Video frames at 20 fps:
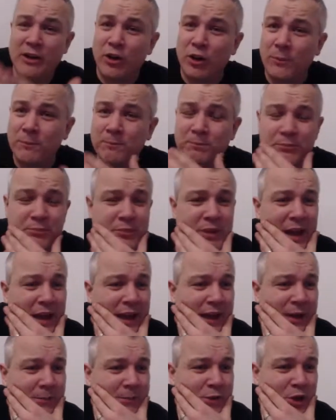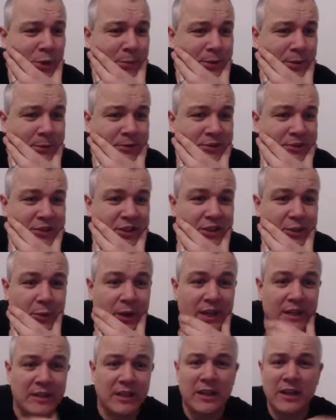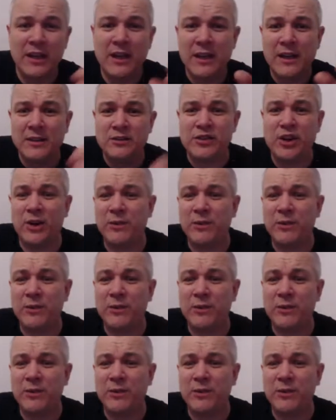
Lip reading: there may not. No promises either way.